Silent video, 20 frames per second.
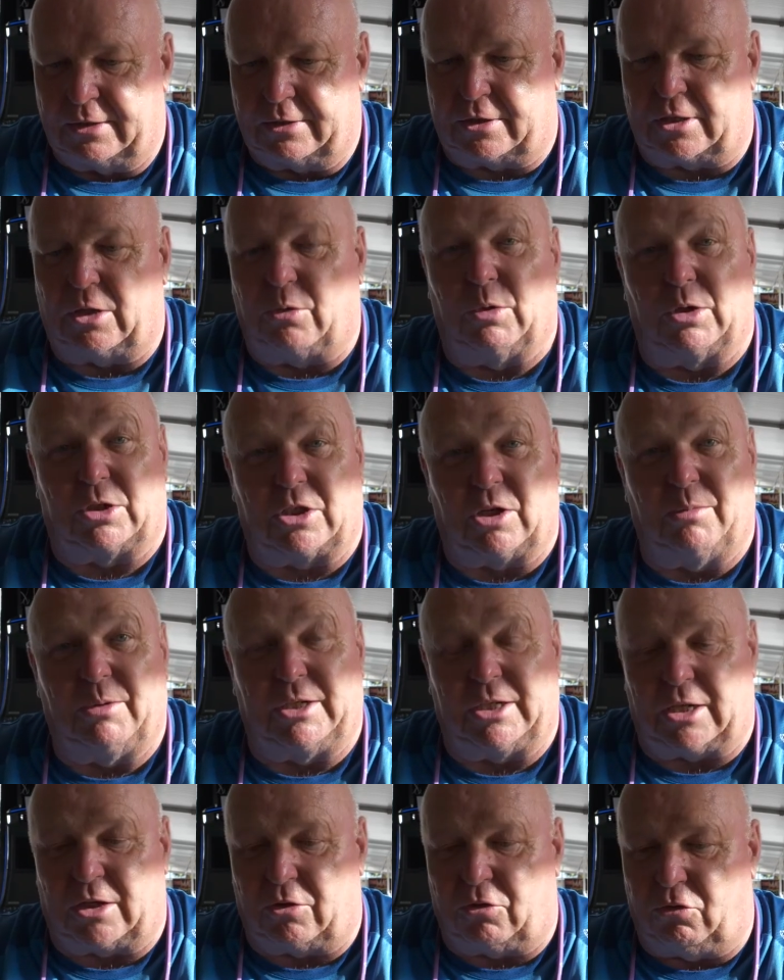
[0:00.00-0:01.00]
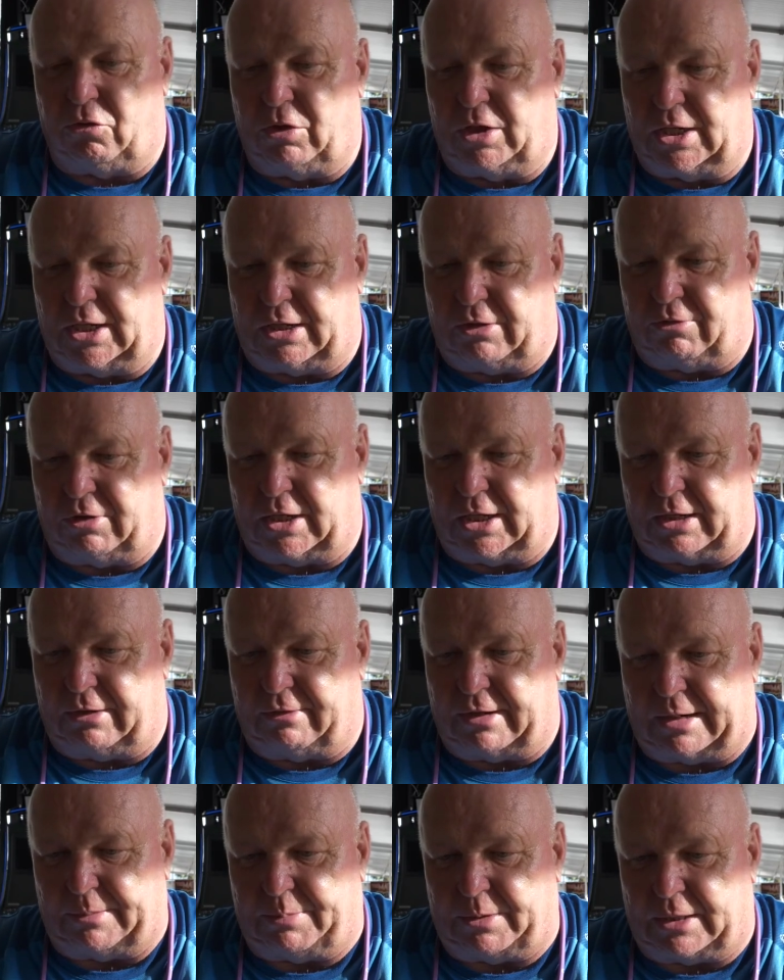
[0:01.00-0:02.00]
So we're coming down really, really
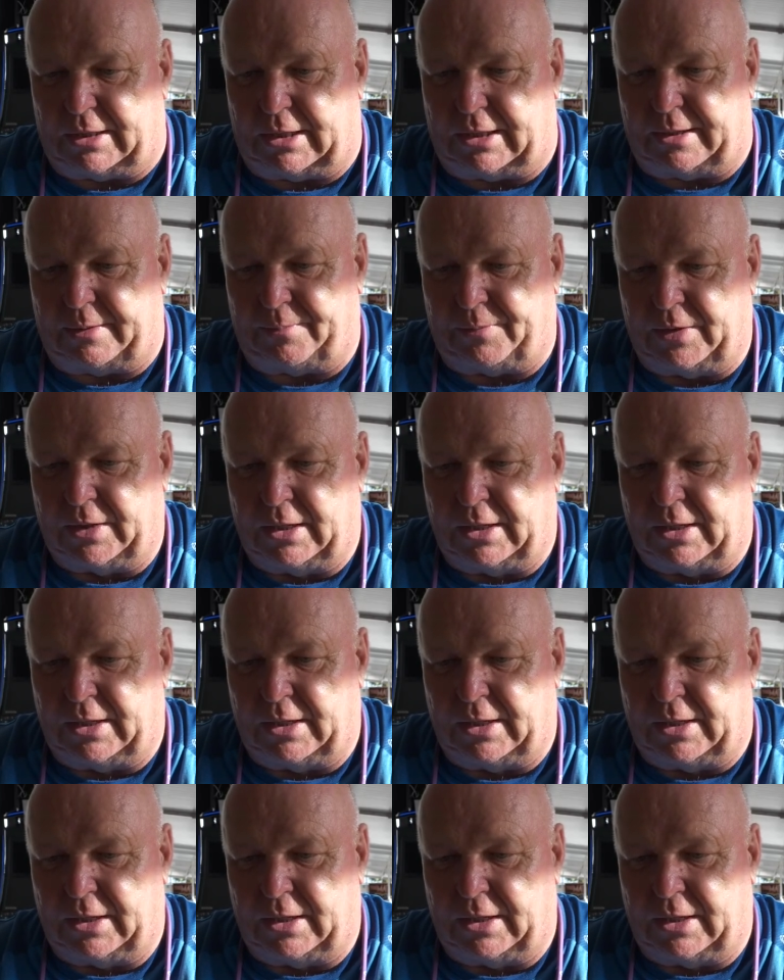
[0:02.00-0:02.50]
rapidly.